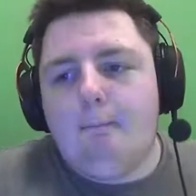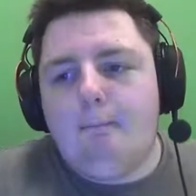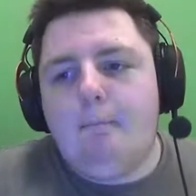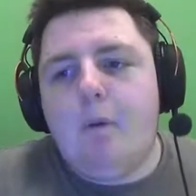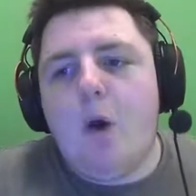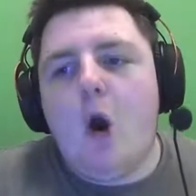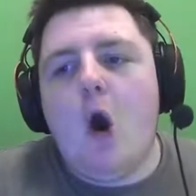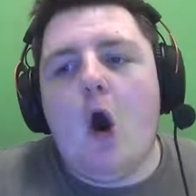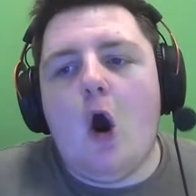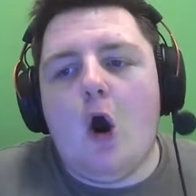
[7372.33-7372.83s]

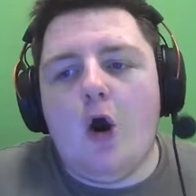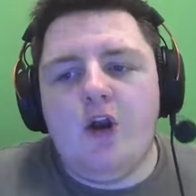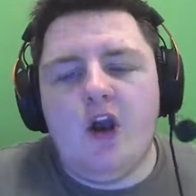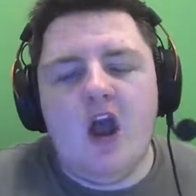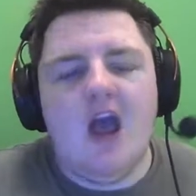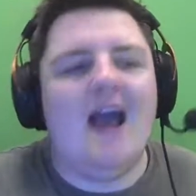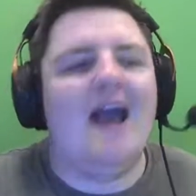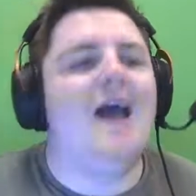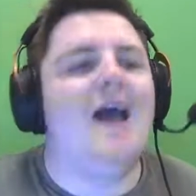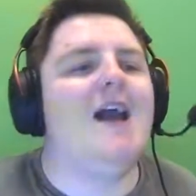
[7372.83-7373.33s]
Put on
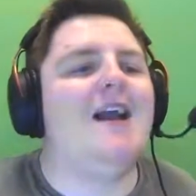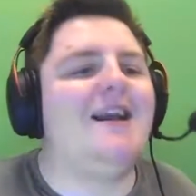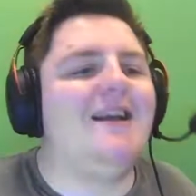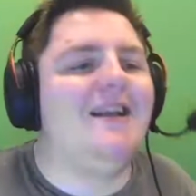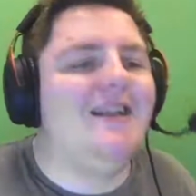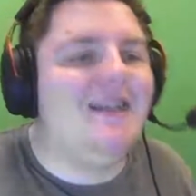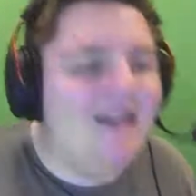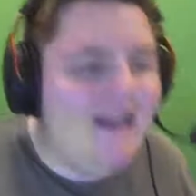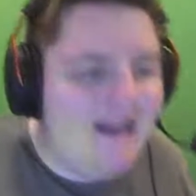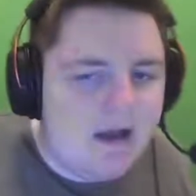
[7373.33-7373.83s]
a
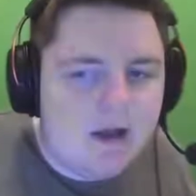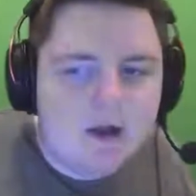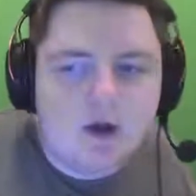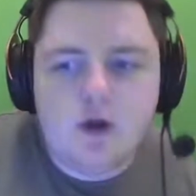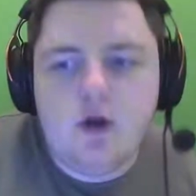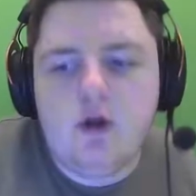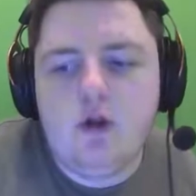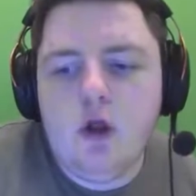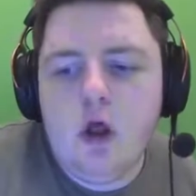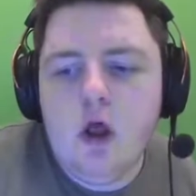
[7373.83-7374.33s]

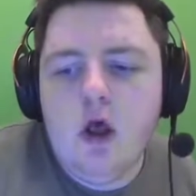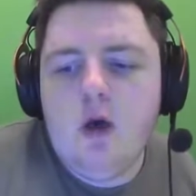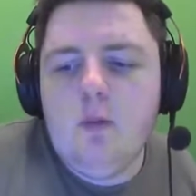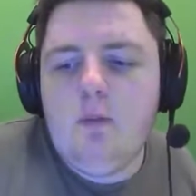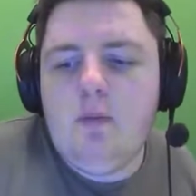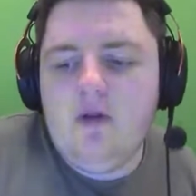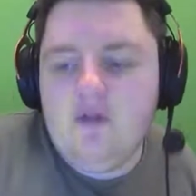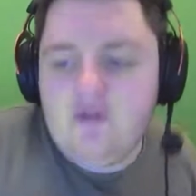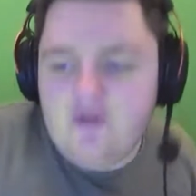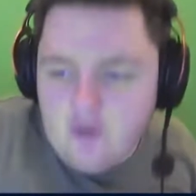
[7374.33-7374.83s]
clinical
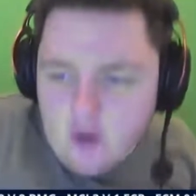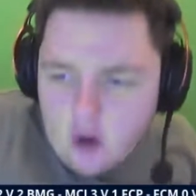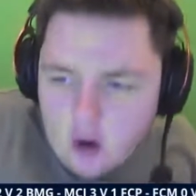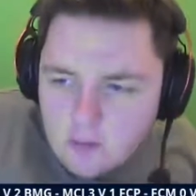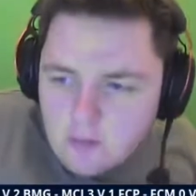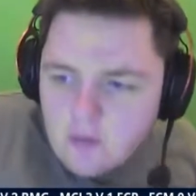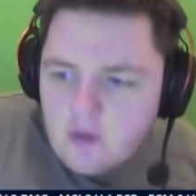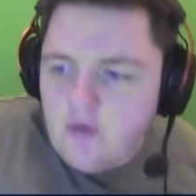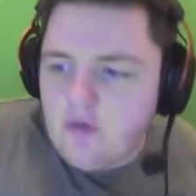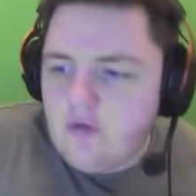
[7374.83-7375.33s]

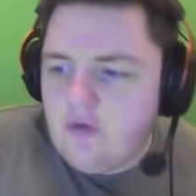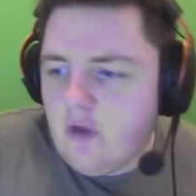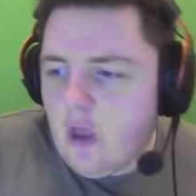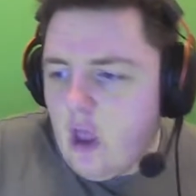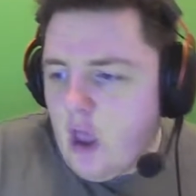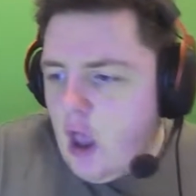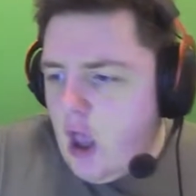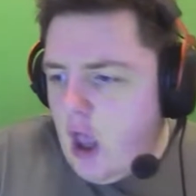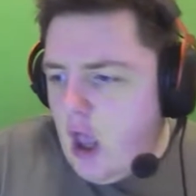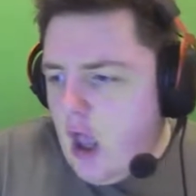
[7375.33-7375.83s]
performance.
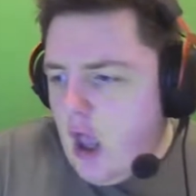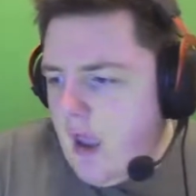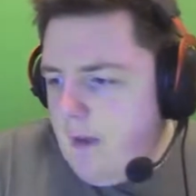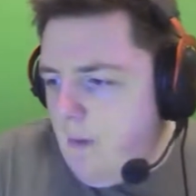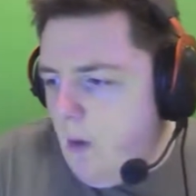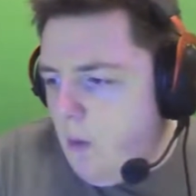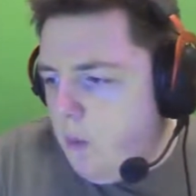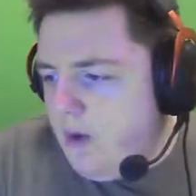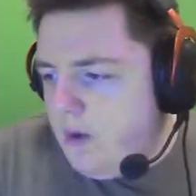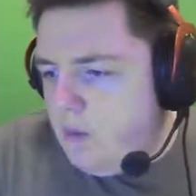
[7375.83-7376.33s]

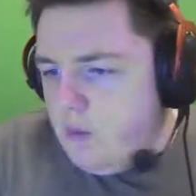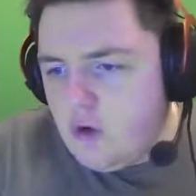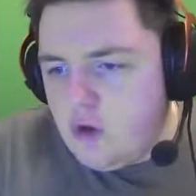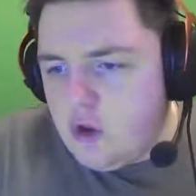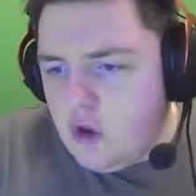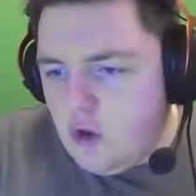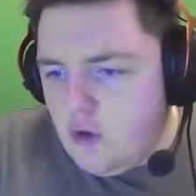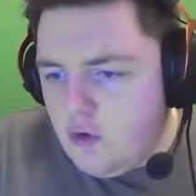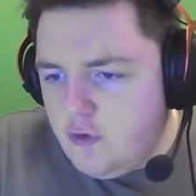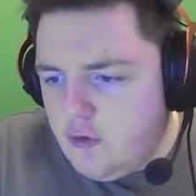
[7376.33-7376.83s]
We will
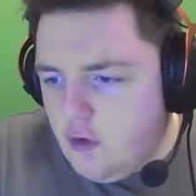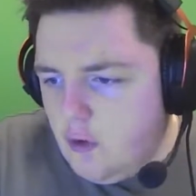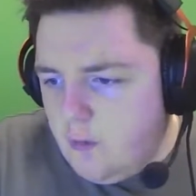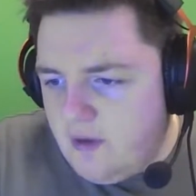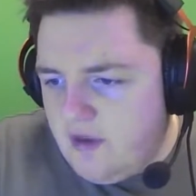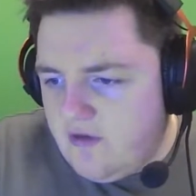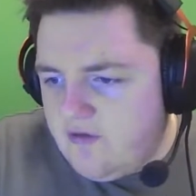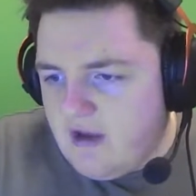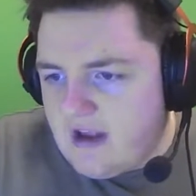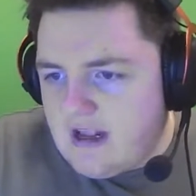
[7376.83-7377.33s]
load up,
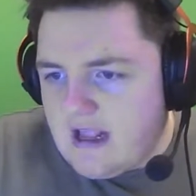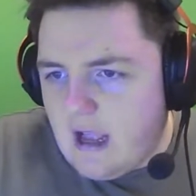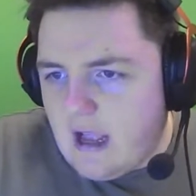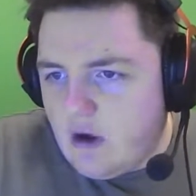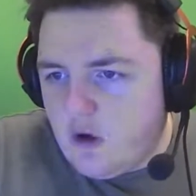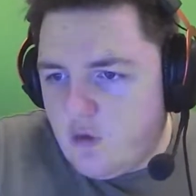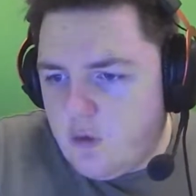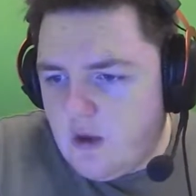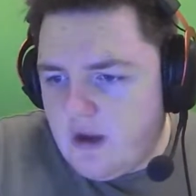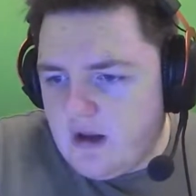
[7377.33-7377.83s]
if I can
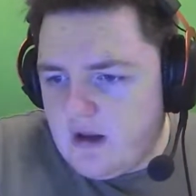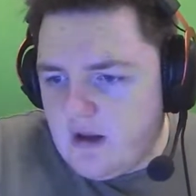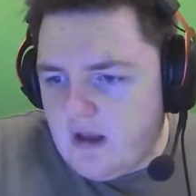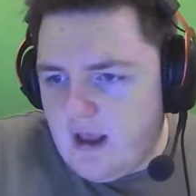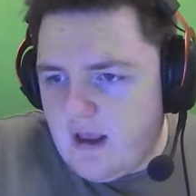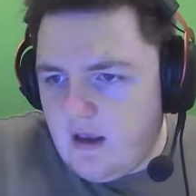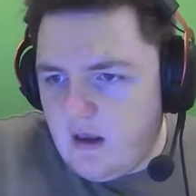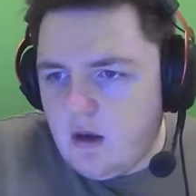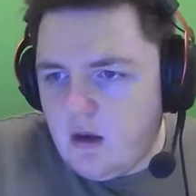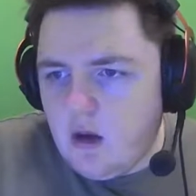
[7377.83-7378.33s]

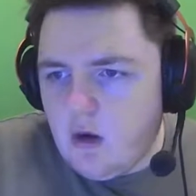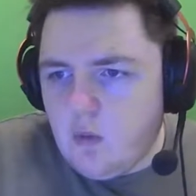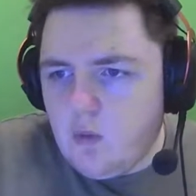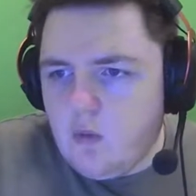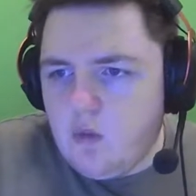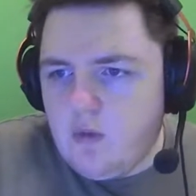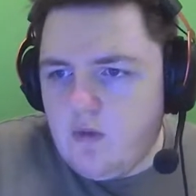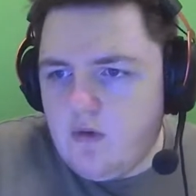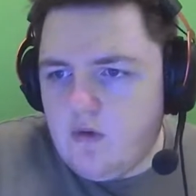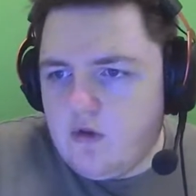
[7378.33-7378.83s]
quickly,
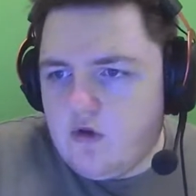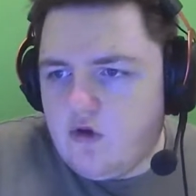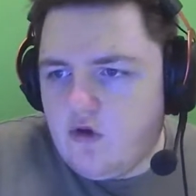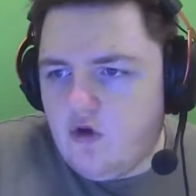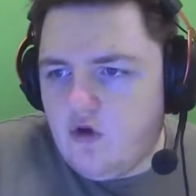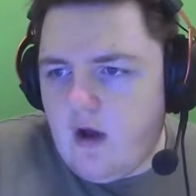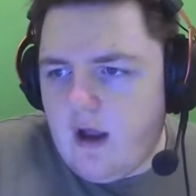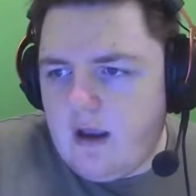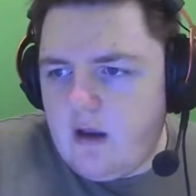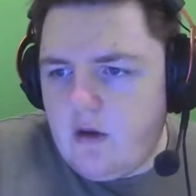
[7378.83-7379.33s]
we will
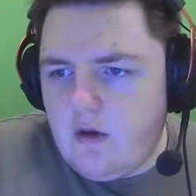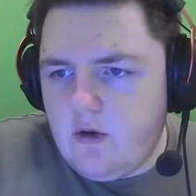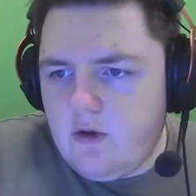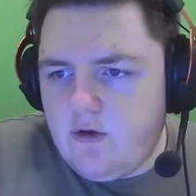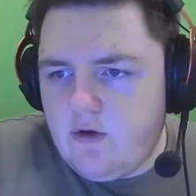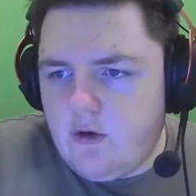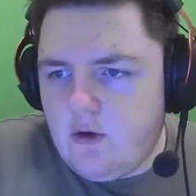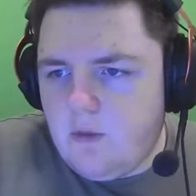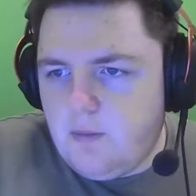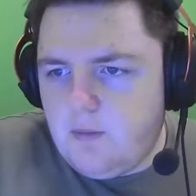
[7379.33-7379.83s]
try
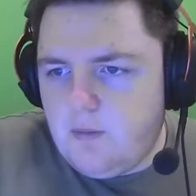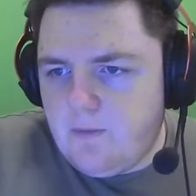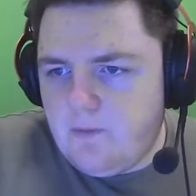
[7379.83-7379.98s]
load up